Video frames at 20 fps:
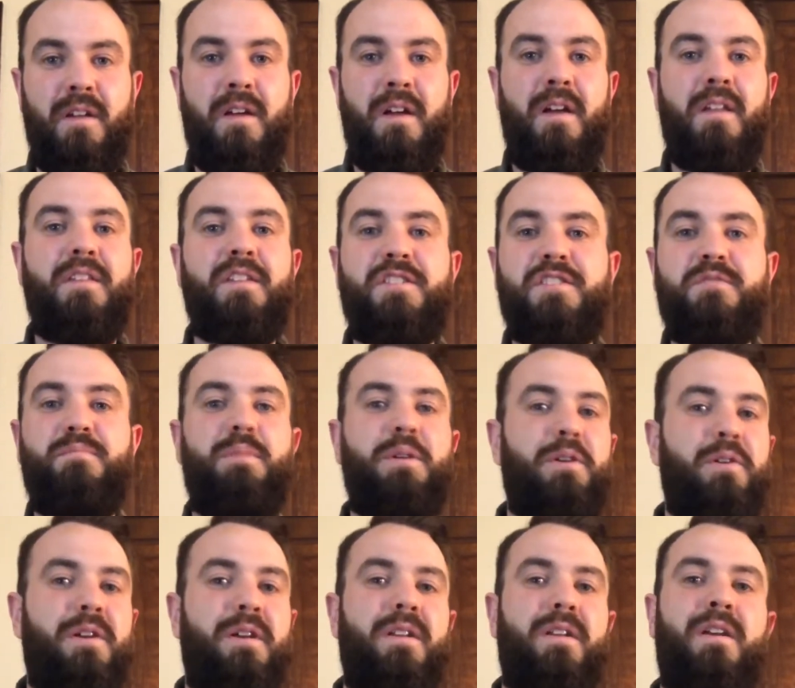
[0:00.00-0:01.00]
The
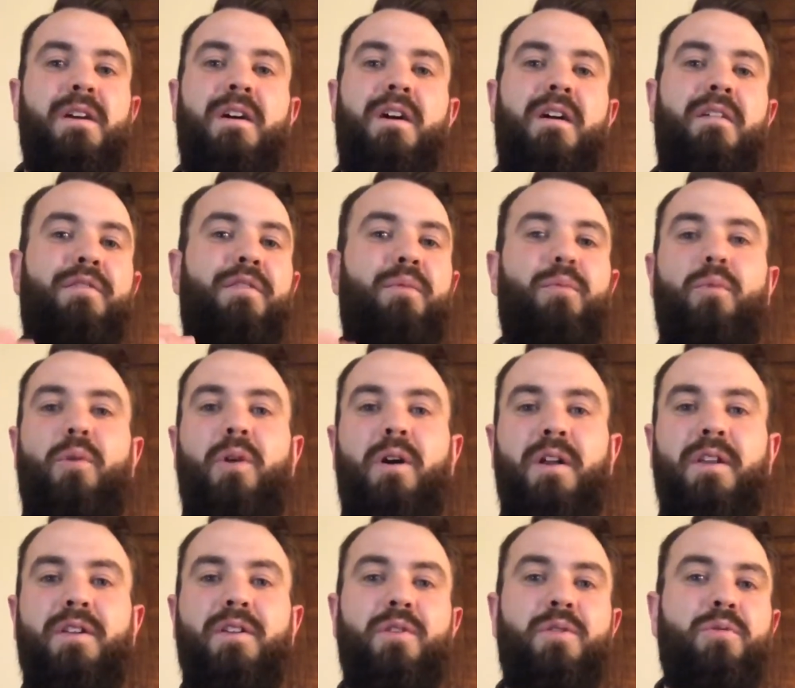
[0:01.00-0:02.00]
Spirit of the
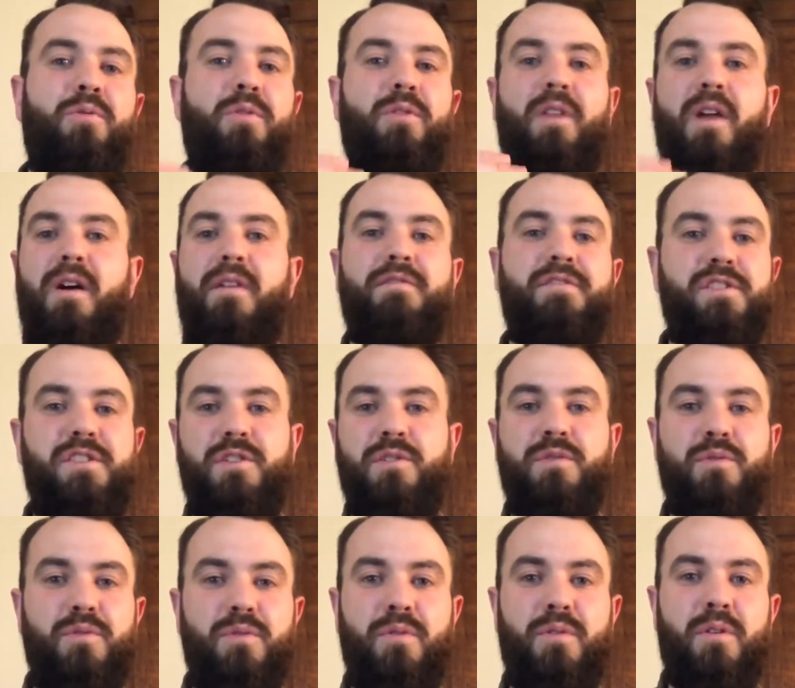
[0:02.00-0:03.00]
one who loves
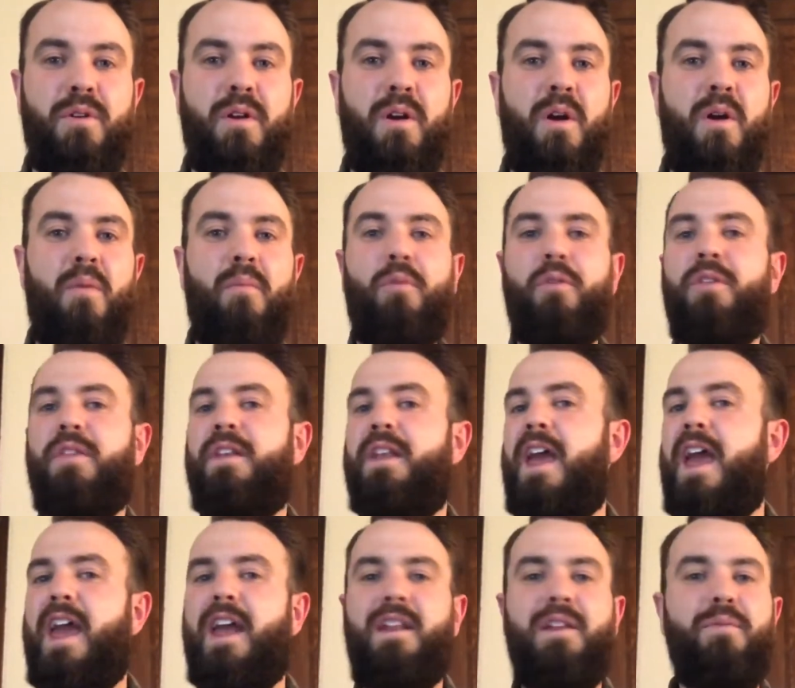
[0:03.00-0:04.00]
you more than
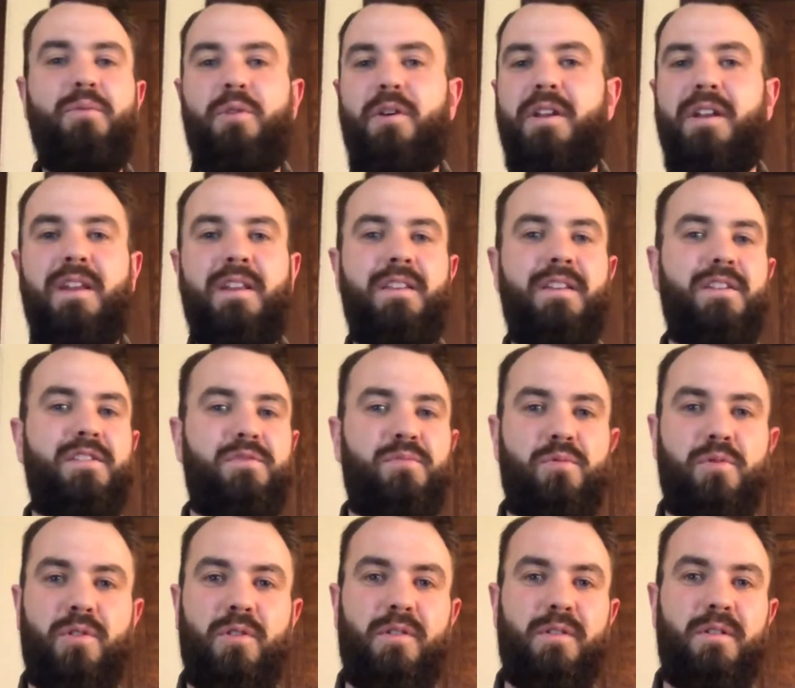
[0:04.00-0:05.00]
anyone in this
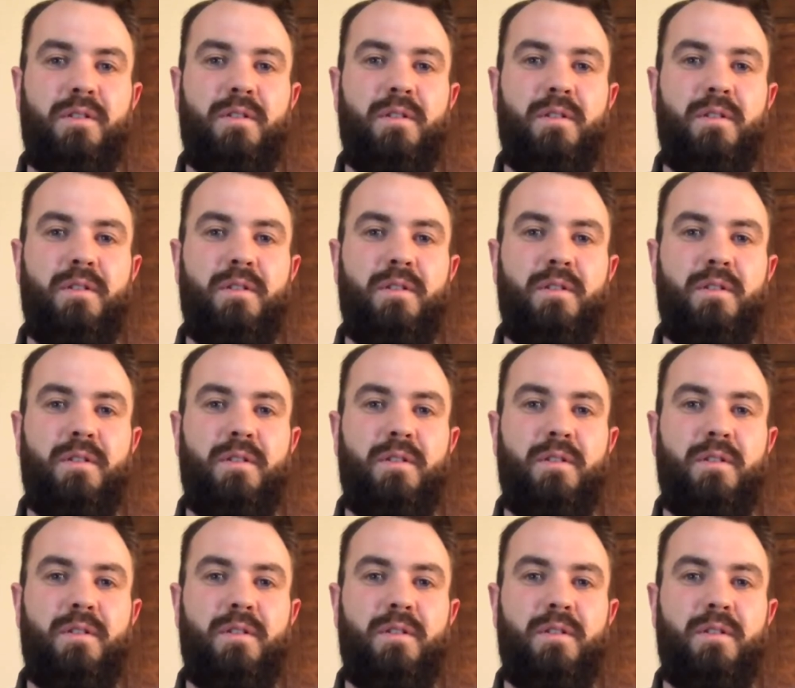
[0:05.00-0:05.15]
world.